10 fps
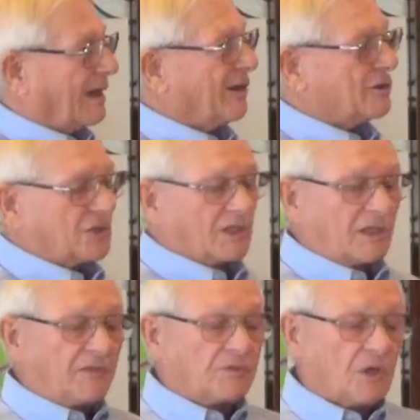Here's the
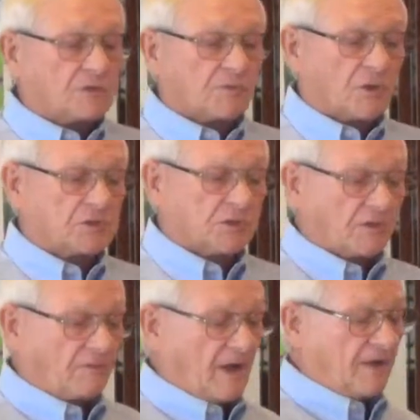Cliff Notes version
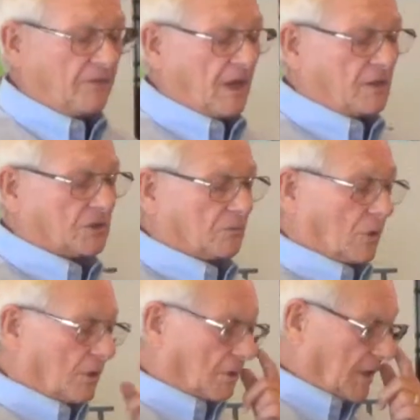of the
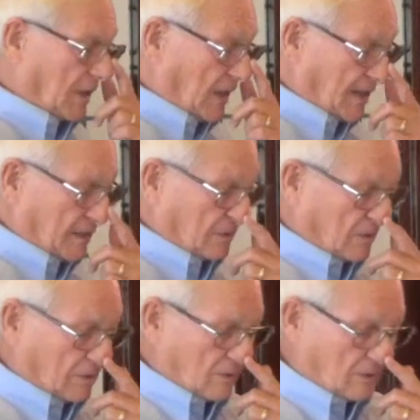5,000-word Greenlight
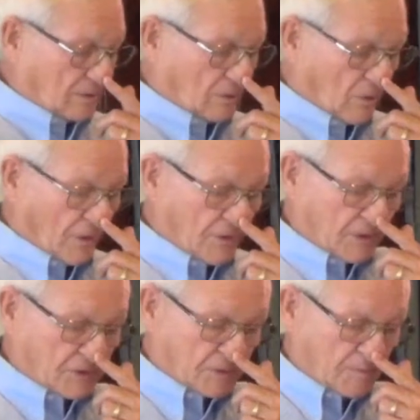
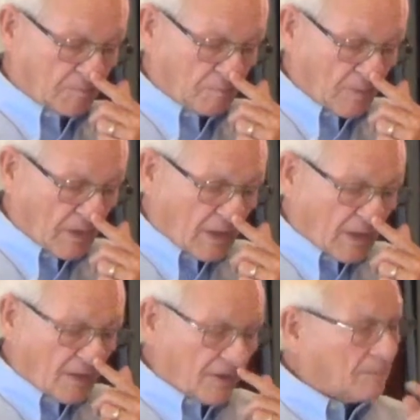ordinance.
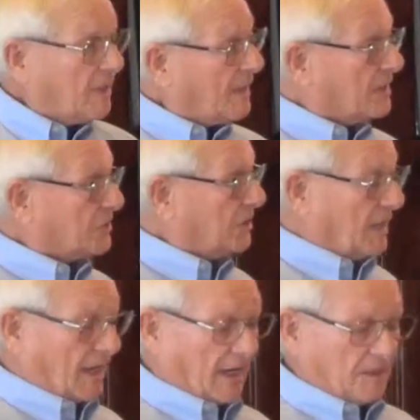The
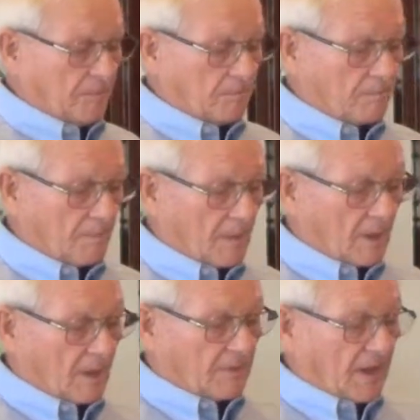PSTA,
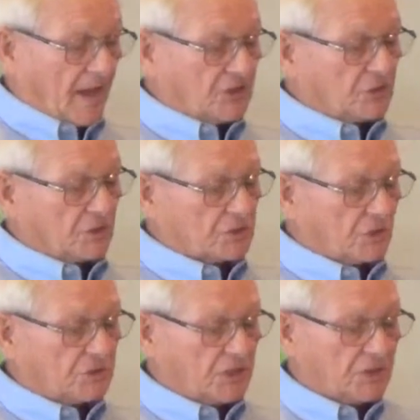the National
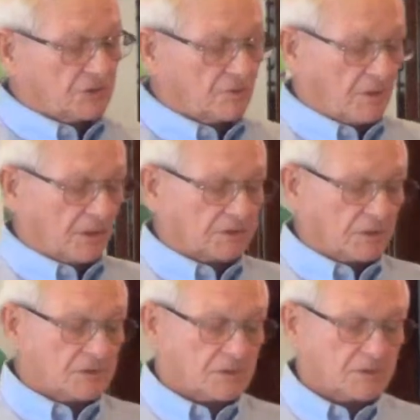Association of
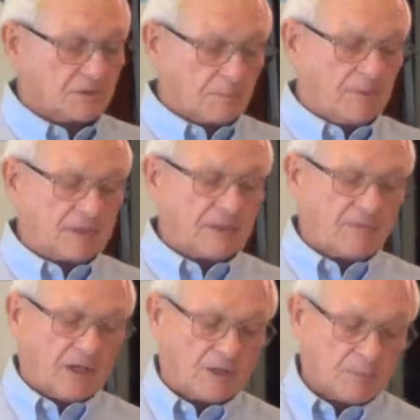Realtors, the big
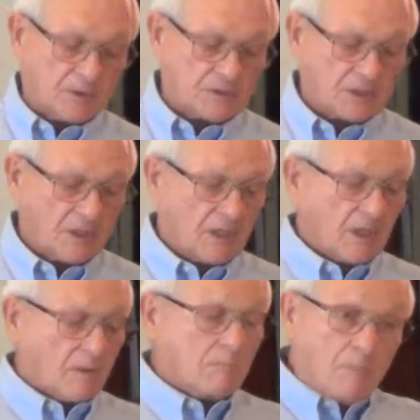developers,
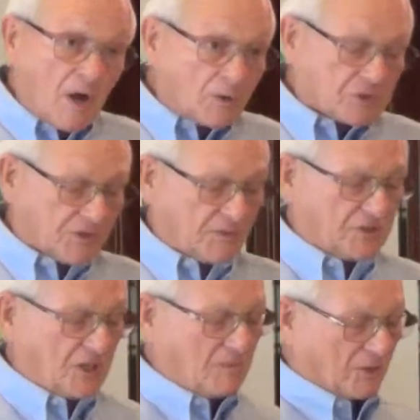most of
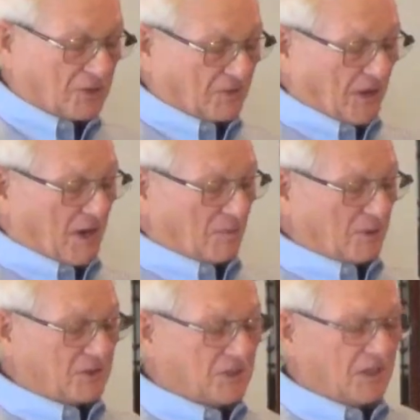the chambers of
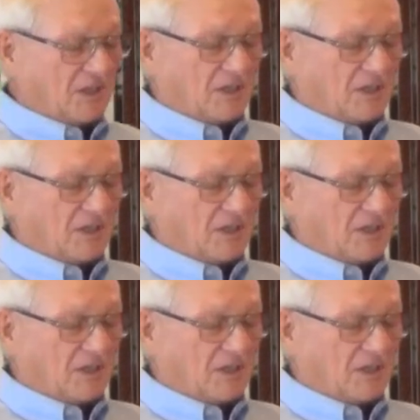commerce,